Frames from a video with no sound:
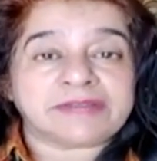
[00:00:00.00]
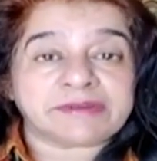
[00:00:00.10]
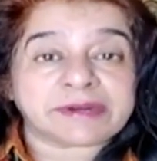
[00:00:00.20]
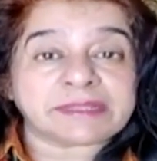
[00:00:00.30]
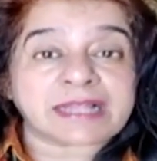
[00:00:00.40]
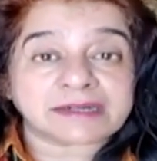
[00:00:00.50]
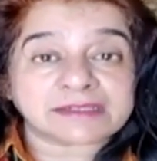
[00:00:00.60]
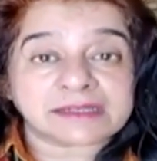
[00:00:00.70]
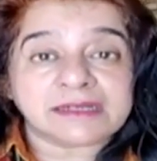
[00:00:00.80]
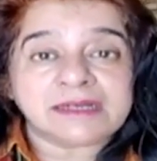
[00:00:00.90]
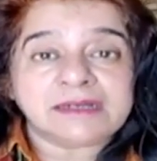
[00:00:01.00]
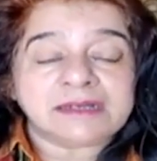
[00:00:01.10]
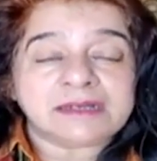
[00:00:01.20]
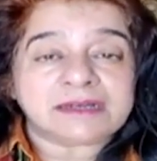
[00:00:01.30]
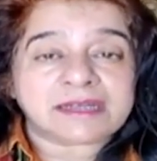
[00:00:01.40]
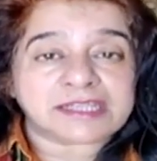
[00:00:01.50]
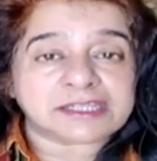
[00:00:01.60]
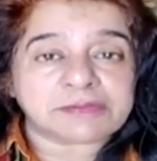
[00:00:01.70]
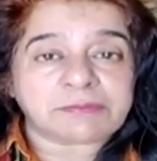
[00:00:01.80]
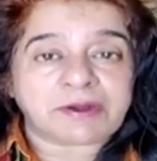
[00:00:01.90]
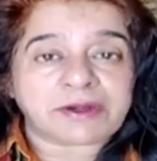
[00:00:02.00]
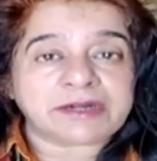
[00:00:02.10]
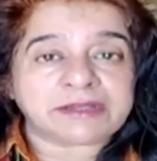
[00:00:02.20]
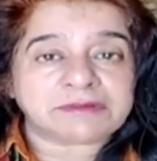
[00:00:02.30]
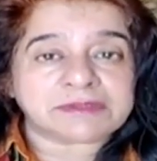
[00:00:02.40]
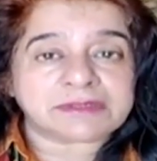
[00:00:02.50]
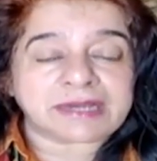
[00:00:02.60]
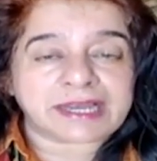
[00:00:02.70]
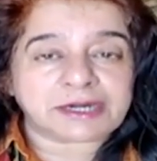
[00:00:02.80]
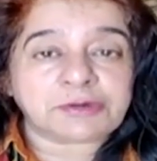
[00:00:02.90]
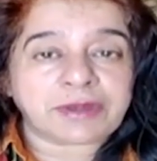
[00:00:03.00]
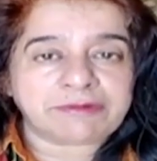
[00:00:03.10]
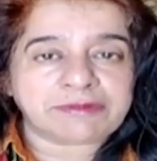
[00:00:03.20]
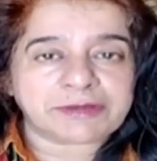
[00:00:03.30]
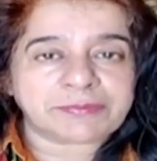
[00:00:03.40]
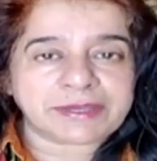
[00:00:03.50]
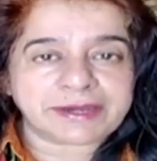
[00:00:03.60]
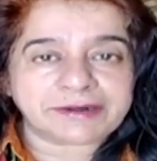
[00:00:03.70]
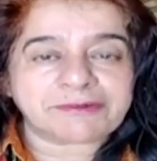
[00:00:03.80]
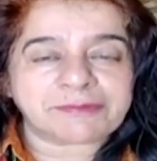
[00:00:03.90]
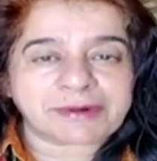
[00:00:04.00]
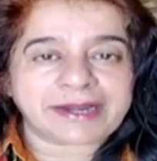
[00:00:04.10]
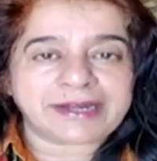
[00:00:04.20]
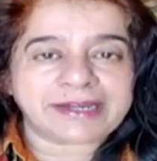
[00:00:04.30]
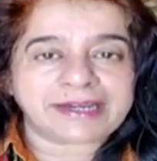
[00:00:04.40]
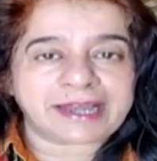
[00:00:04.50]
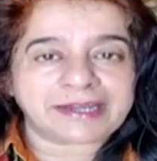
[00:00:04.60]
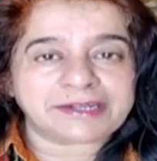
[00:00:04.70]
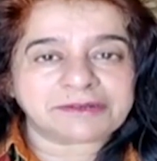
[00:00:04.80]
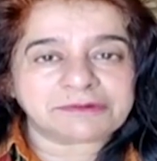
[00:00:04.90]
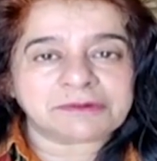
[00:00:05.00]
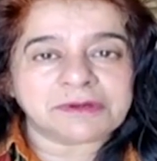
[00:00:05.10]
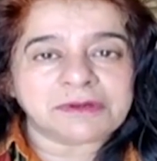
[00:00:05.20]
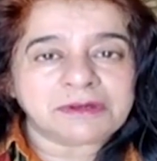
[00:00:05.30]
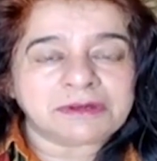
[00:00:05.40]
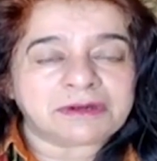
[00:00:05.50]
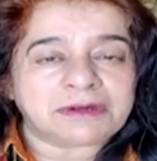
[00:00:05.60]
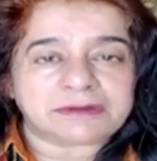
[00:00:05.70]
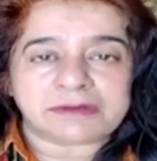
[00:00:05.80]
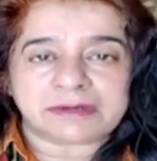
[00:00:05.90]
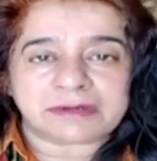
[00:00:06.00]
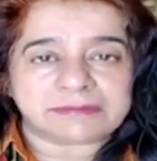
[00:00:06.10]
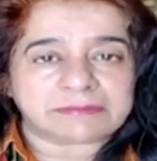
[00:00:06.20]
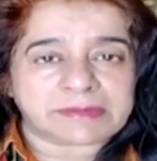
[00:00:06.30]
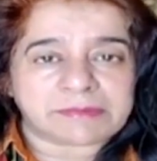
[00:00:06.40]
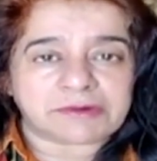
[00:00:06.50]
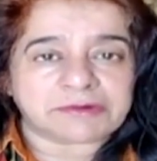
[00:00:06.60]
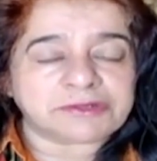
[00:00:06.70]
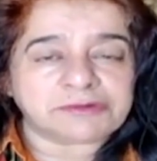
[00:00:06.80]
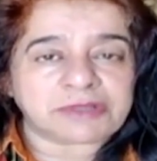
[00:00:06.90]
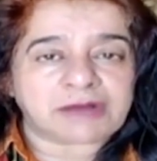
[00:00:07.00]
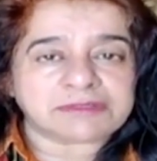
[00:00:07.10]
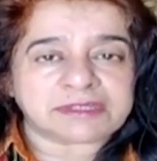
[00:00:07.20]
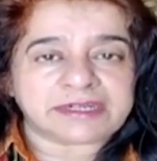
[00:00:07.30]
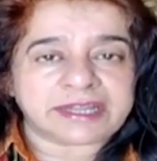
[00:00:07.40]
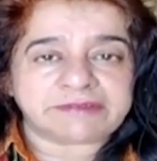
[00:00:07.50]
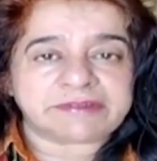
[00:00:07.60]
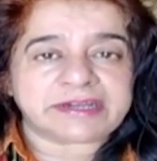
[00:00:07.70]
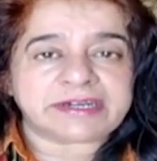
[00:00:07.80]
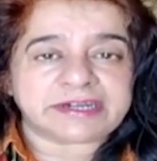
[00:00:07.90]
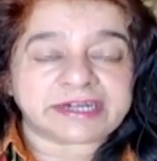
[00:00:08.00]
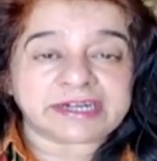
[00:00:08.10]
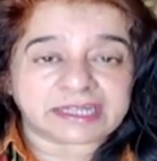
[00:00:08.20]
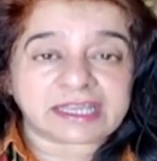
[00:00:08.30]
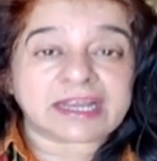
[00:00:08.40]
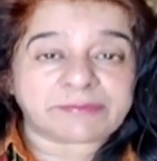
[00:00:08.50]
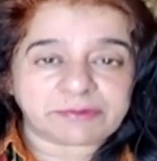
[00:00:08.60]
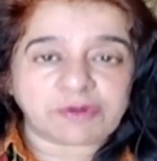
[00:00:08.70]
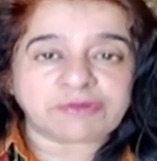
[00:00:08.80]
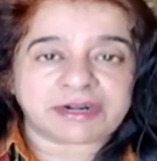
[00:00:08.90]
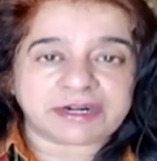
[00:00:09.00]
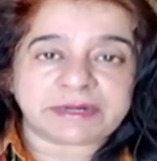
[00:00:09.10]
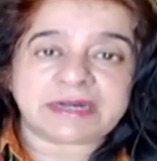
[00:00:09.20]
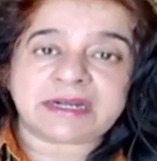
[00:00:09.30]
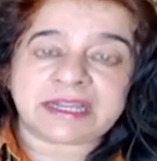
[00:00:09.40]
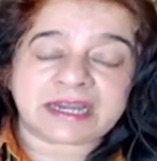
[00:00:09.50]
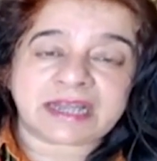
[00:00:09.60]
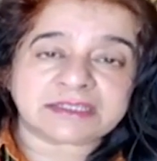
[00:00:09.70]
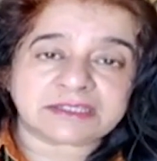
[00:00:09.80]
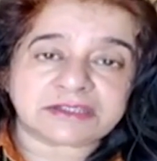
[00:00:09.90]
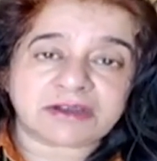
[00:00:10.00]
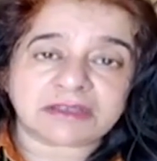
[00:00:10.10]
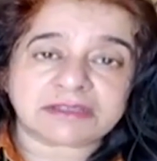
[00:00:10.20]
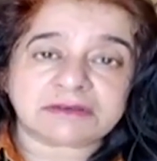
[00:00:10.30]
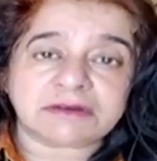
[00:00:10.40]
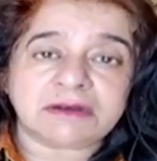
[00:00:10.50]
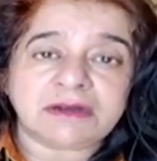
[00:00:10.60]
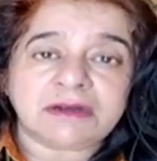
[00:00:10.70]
Lever. I mean, that's a case in point. There was a 12-year period from 99 to about 2010 when it did nothing. I mean, both fundamentally and as a stock. So